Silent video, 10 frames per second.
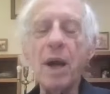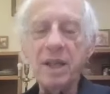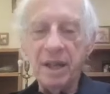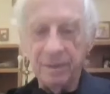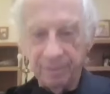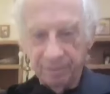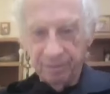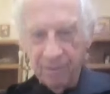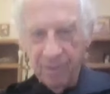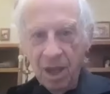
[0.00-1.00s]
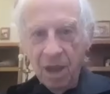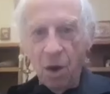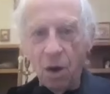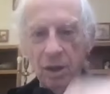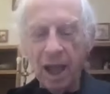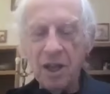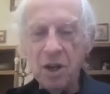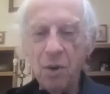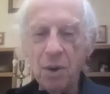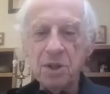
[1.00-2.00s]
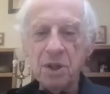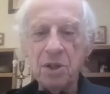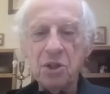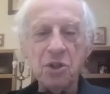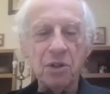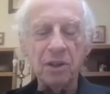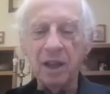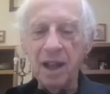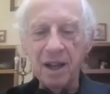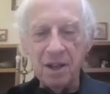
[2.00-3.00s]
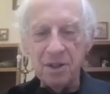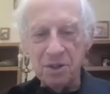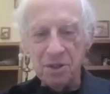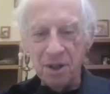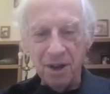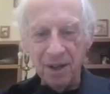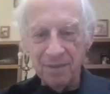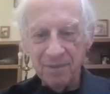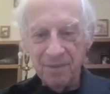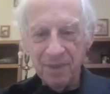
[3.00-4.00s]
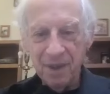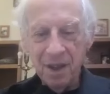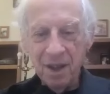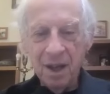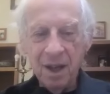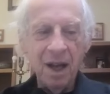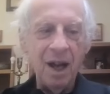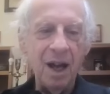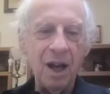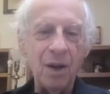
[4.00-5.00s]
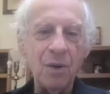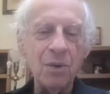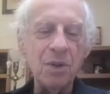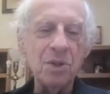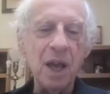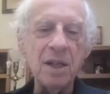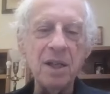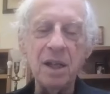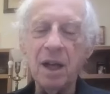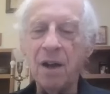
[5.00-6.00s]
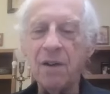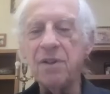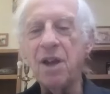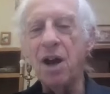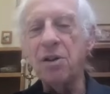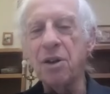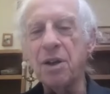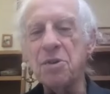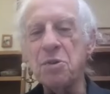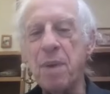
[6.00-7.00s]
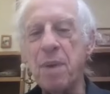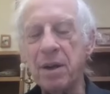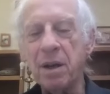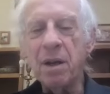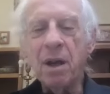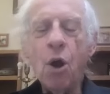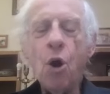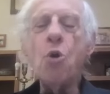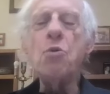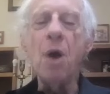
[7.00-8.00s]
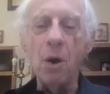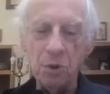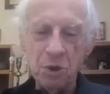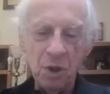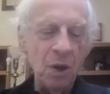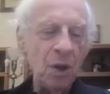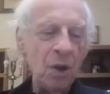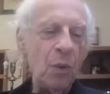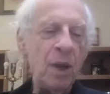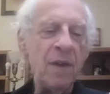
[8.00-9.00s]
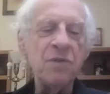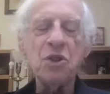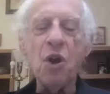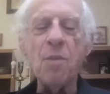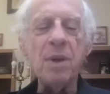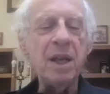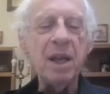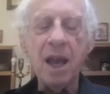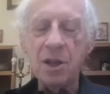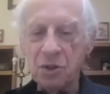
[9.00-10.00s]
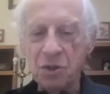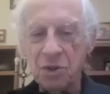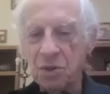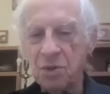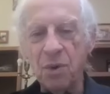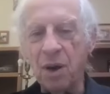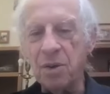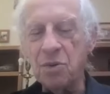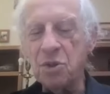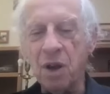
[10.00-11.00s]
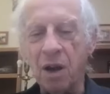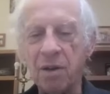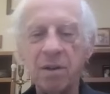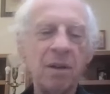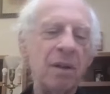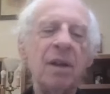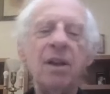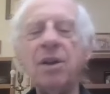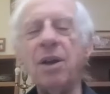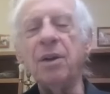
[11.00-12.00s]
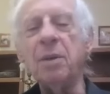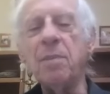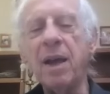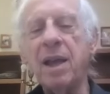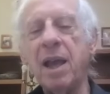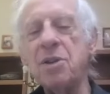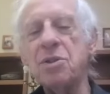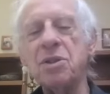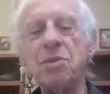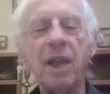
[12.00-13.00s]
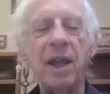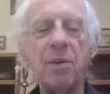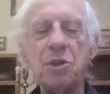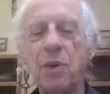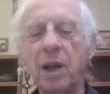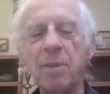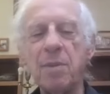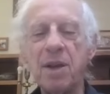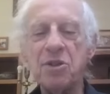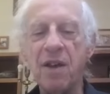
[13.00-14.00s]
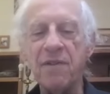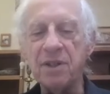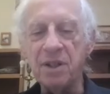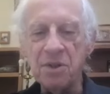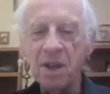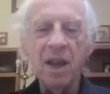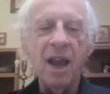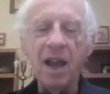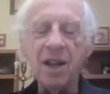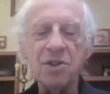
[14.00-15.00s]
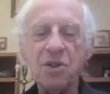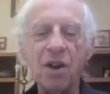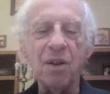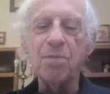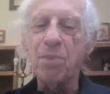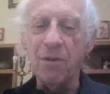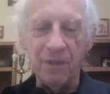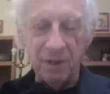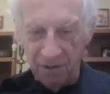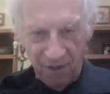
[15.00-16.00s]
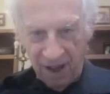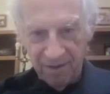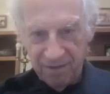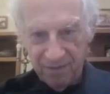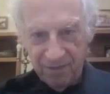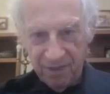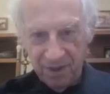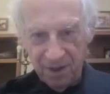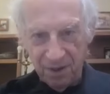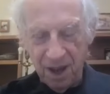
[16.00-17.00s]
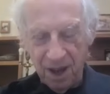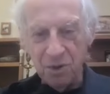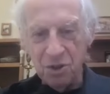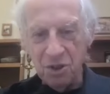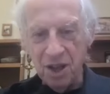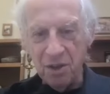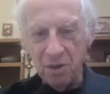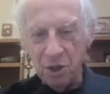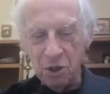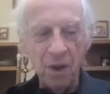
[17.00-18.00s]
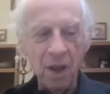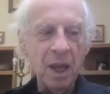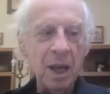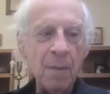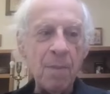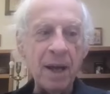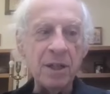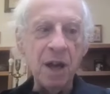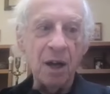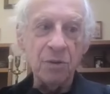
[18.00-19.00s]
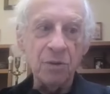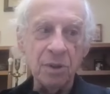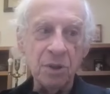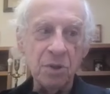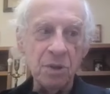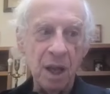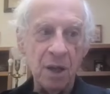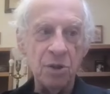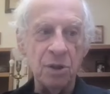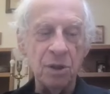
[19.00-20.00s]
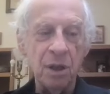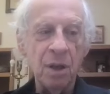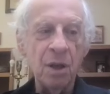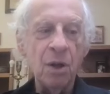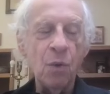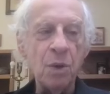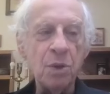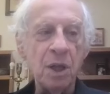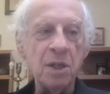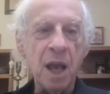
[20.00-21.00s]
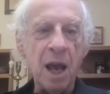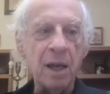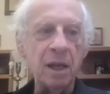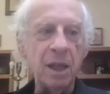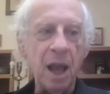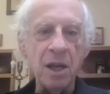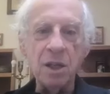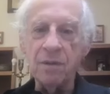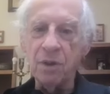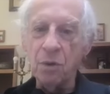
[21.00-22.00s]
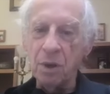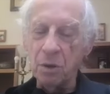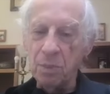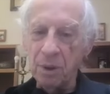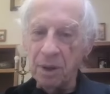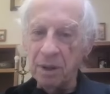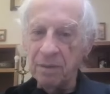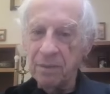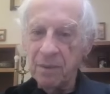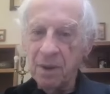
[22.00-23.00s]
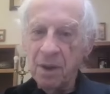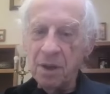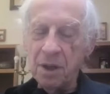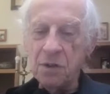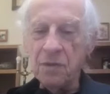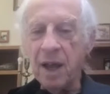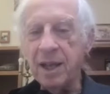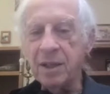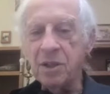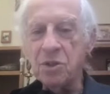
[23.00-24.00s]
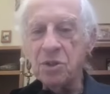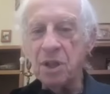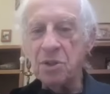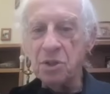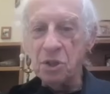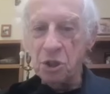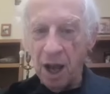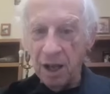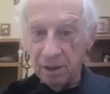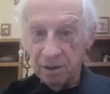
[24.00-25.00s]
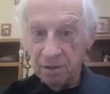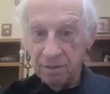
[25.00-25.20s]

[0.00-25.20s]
idea. All I know is it is certainly not necessary. Uh, okay. This idea of younger is better, who knows? We have so many cases where you start, you know, in my case, a new language when I'm in my 70s and it's gone perfectly fine, okay, which is another issue. My doctoral dissertation was attacking the idea of the critical period that you've got to get these things as a child